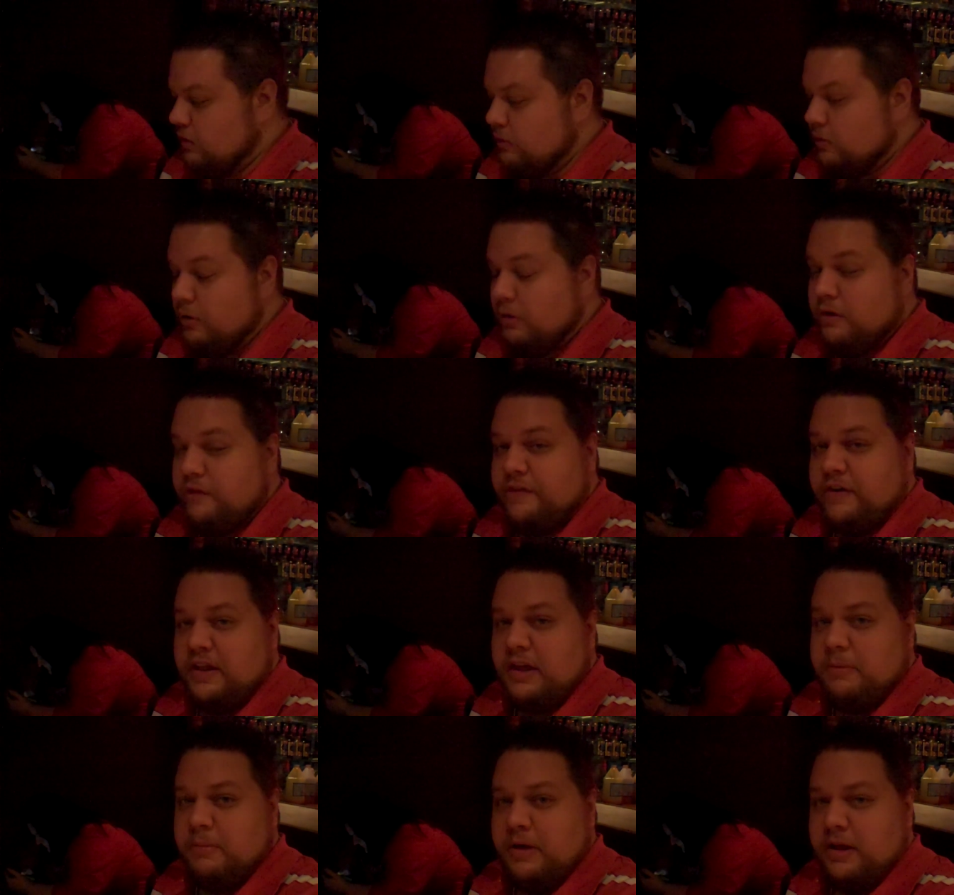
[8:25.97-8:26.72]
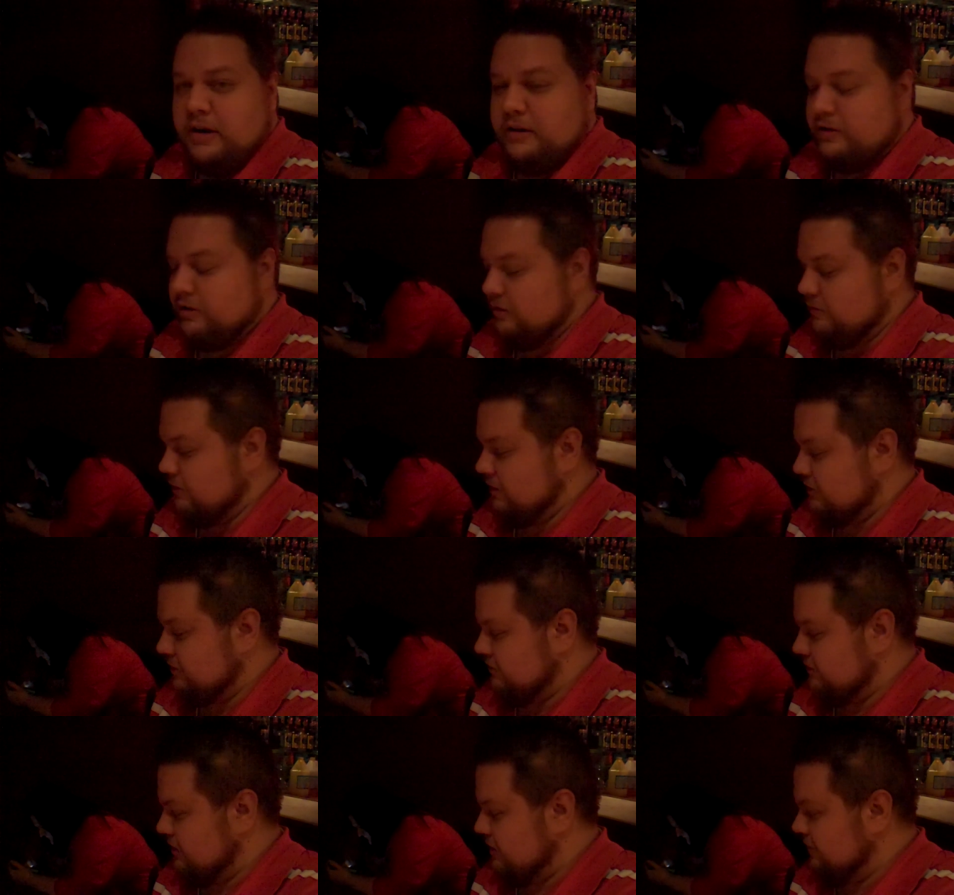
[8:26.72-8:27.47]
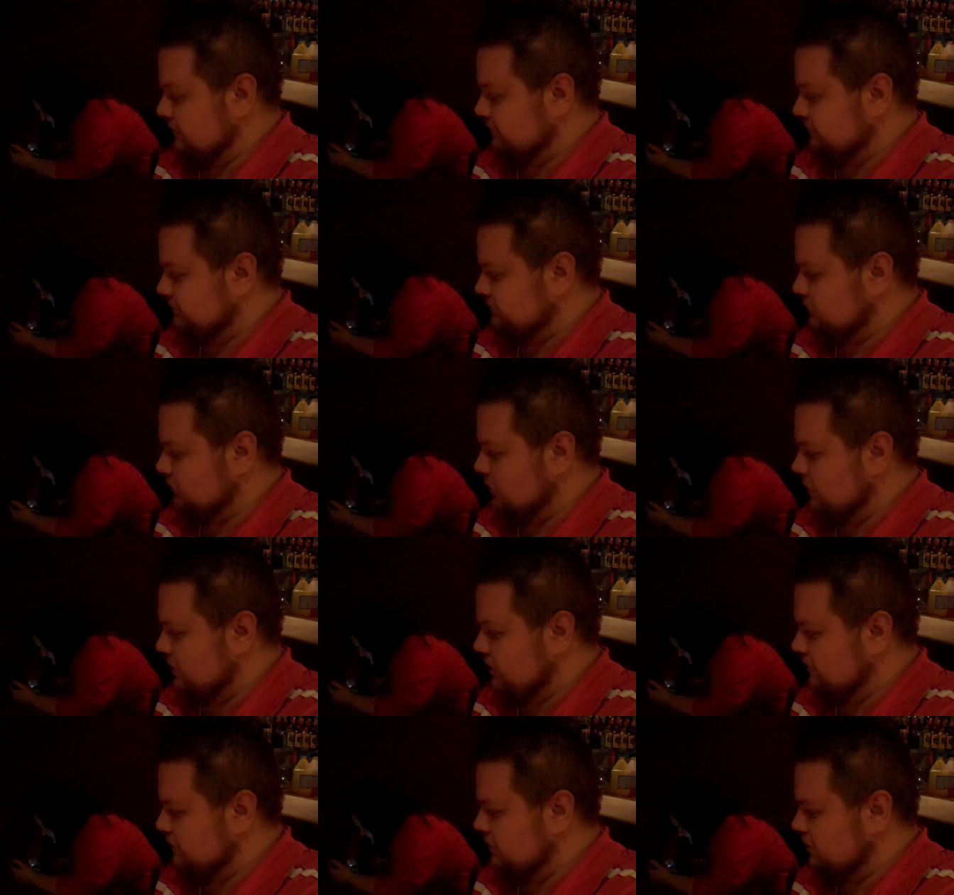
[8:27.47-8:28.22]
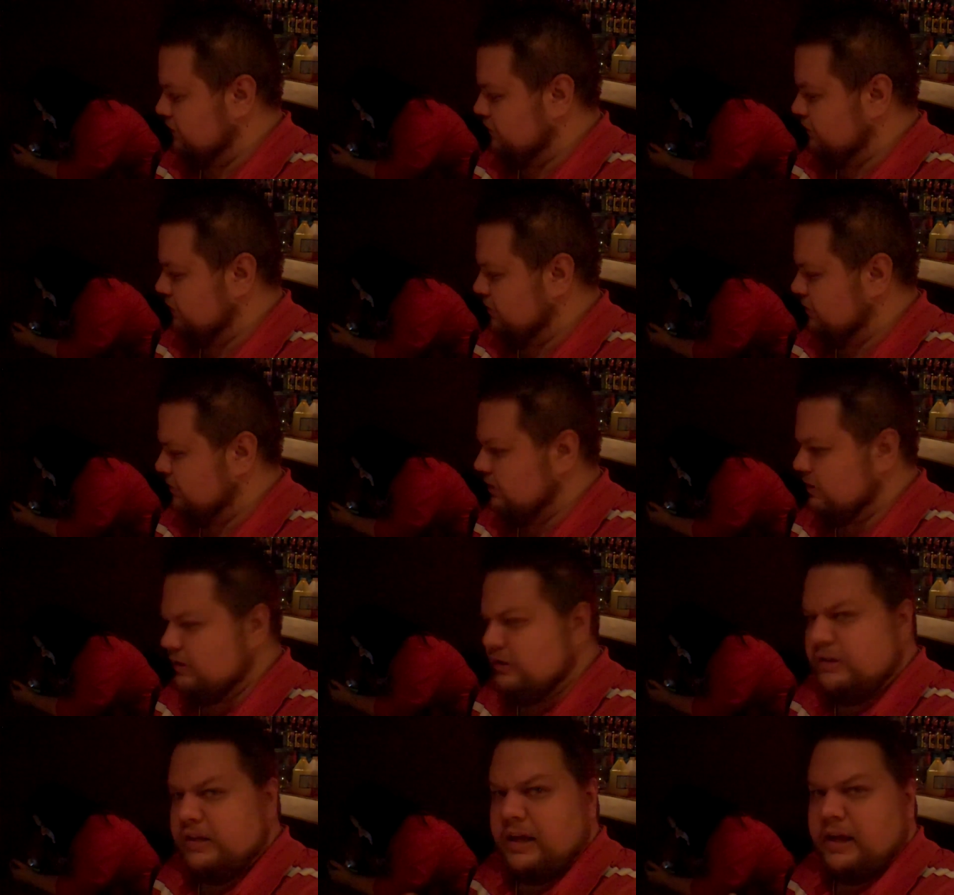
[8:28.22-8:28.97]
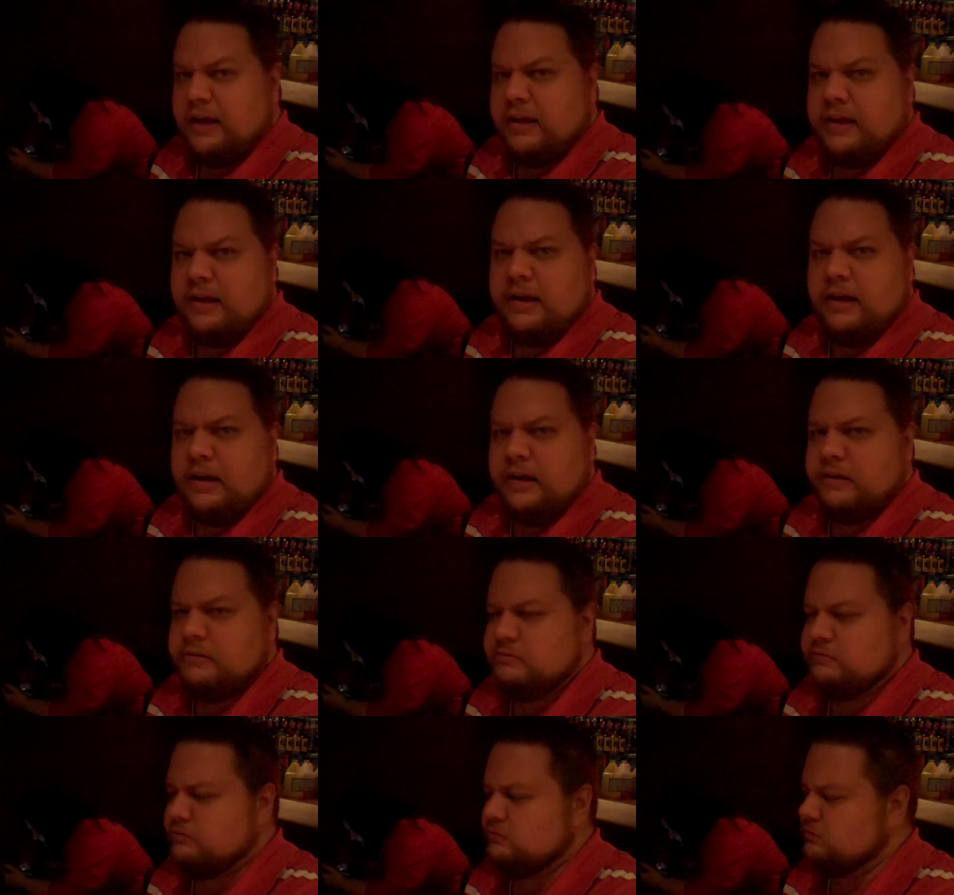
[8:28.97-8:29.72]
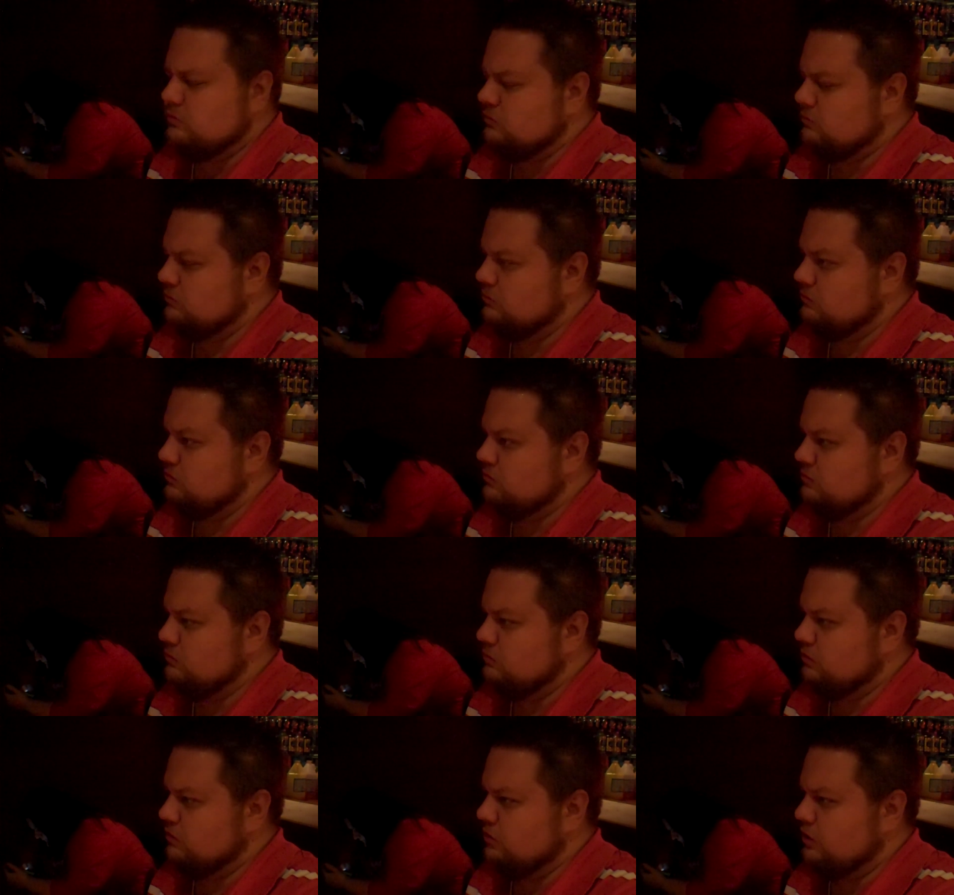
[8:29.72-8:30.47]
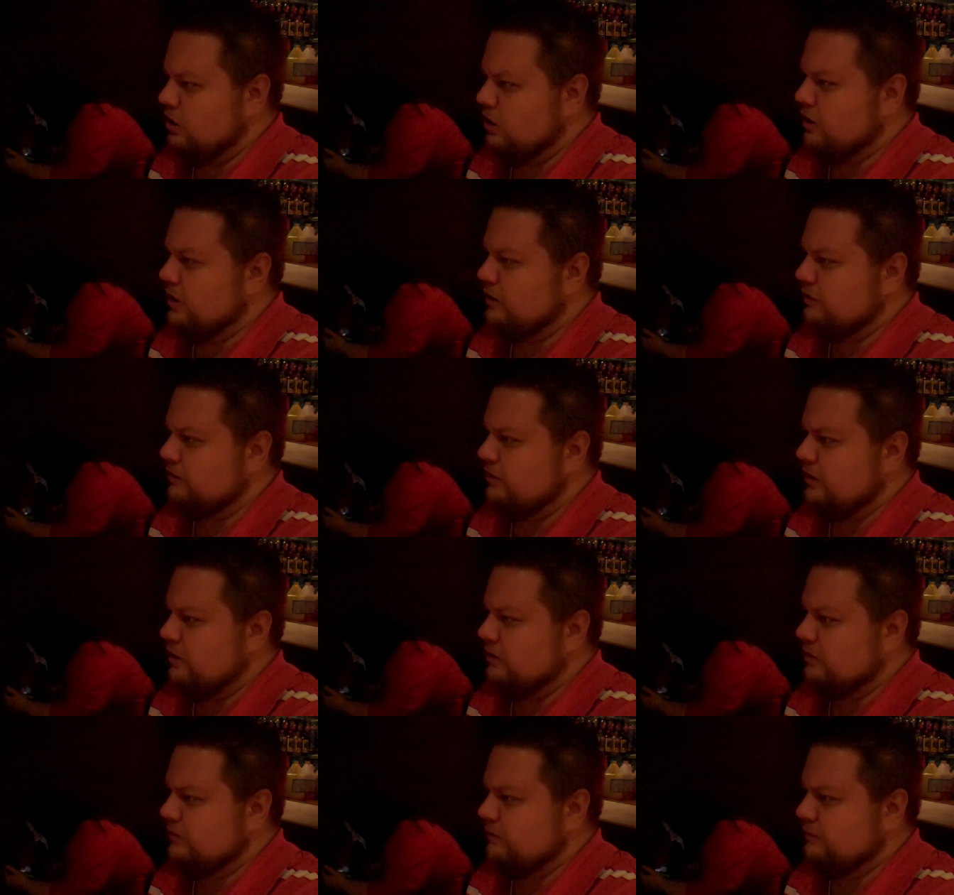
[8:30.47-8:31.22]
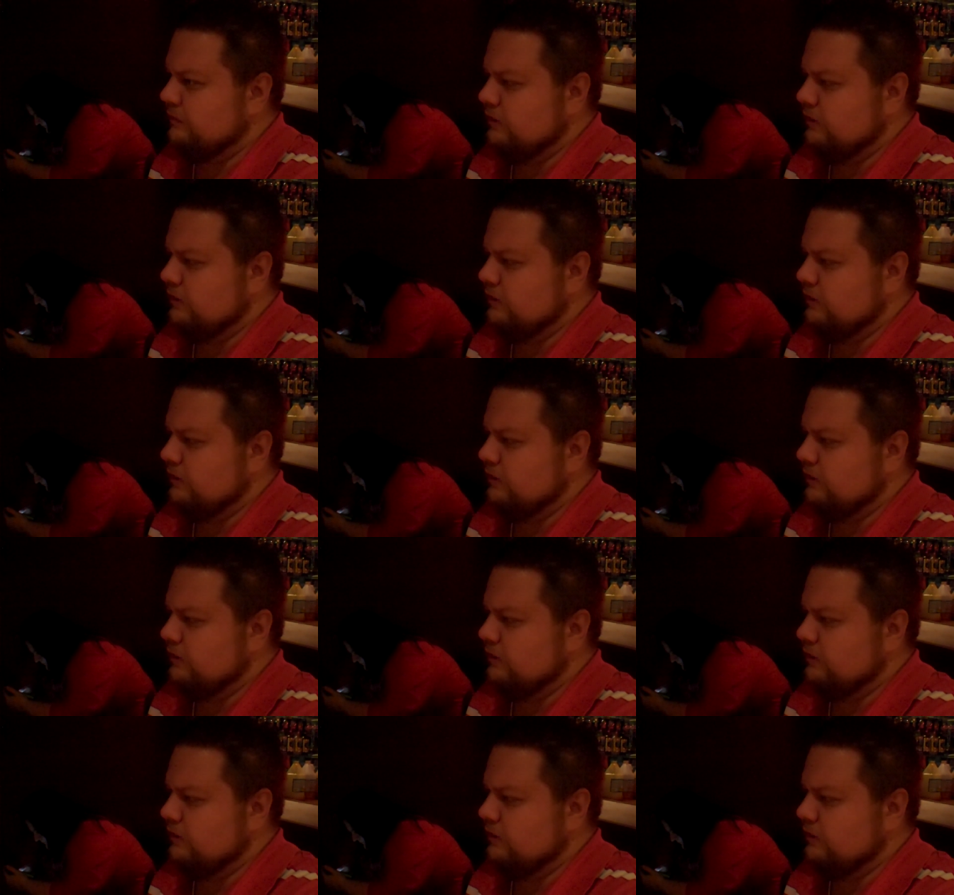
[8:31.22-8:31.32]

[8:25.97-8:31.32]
Well, we finally made it to the restaurant, waiting for the food. Dad got carne asada.